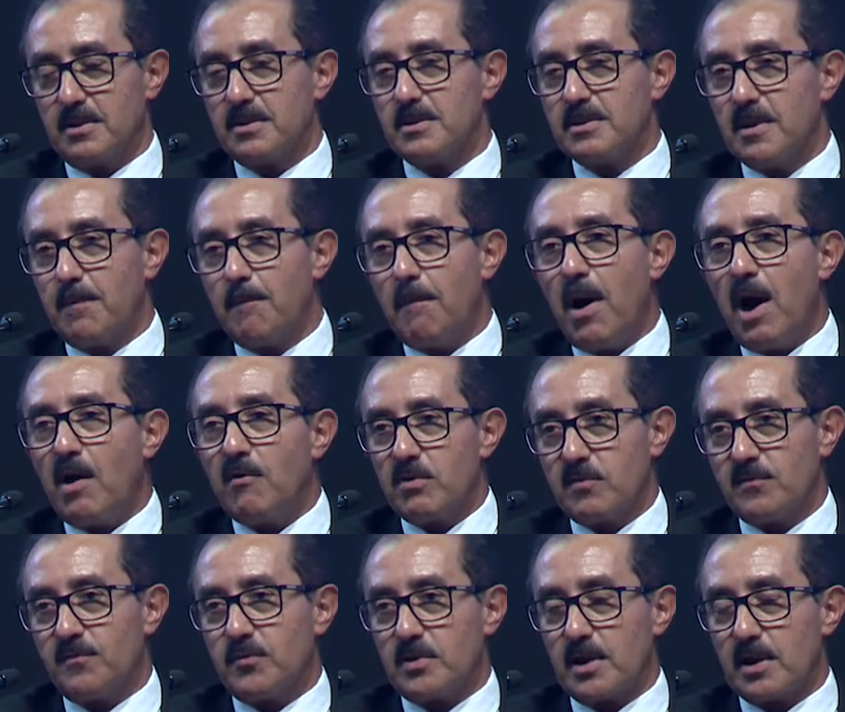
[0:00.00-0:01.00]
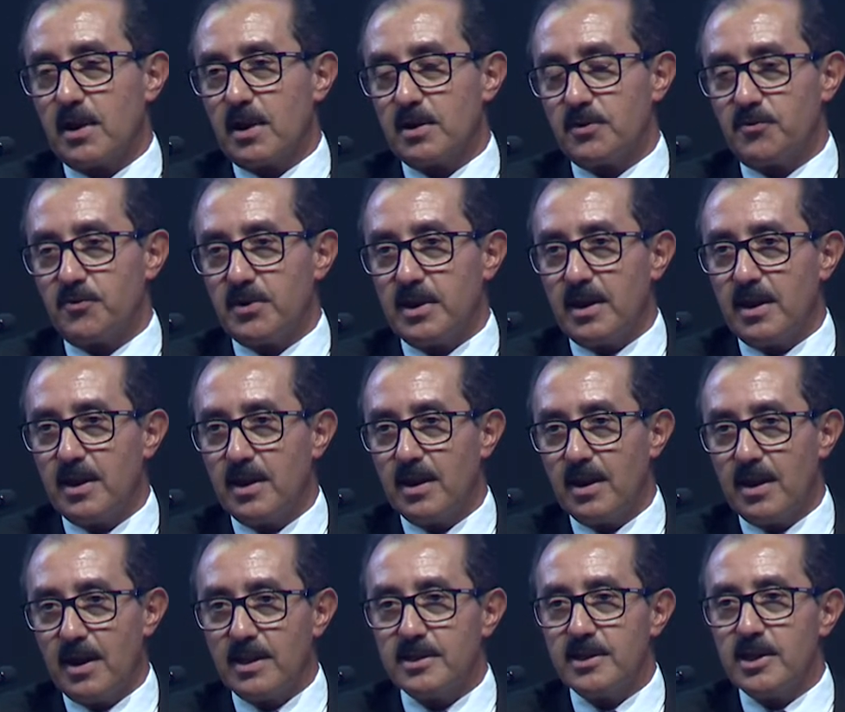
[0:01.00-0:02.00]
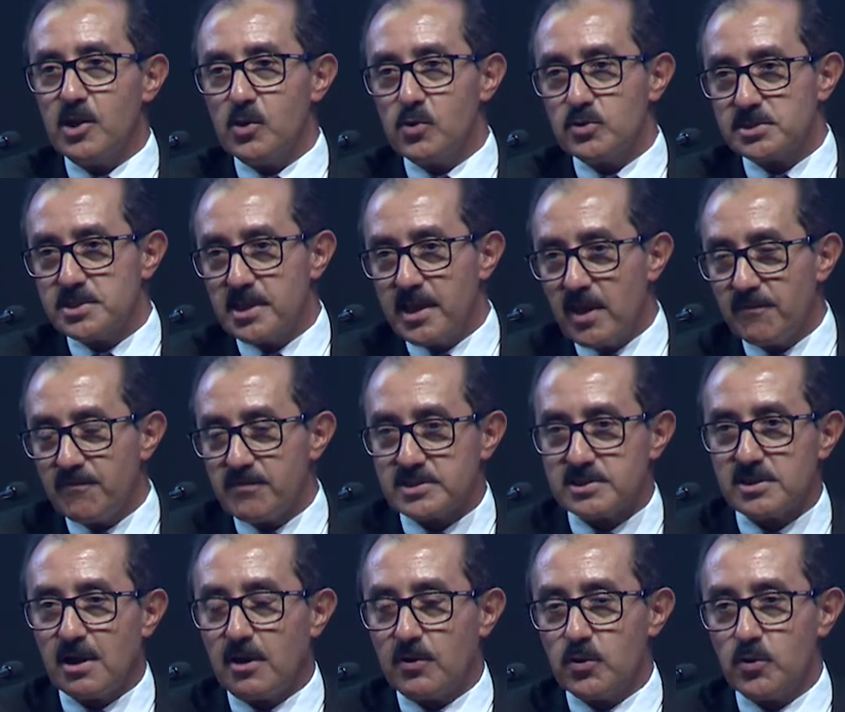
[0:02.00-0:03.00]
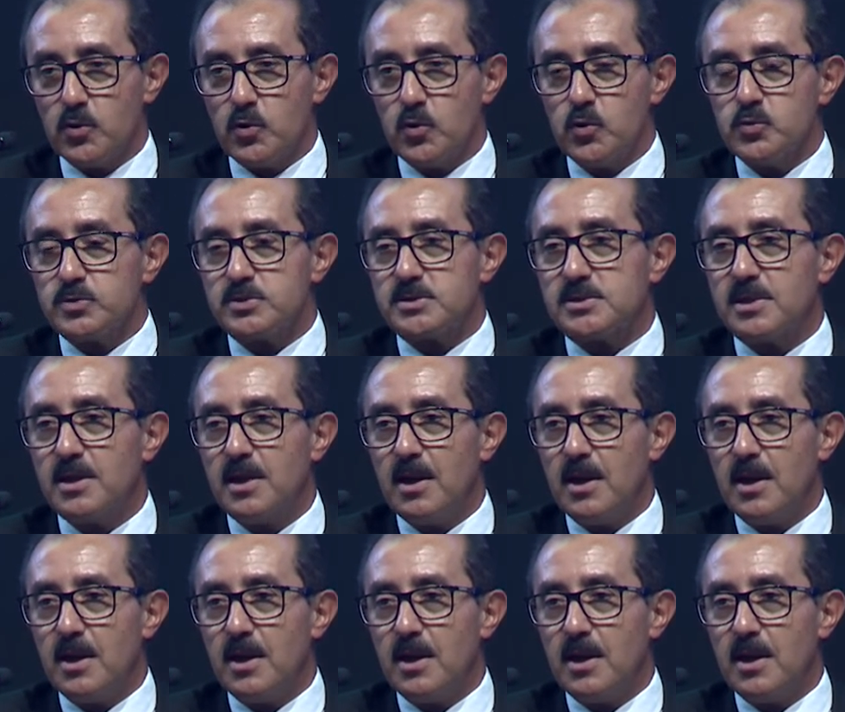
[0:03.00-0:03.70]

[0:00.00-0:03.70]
the power for the country, and they use the FSRU routes.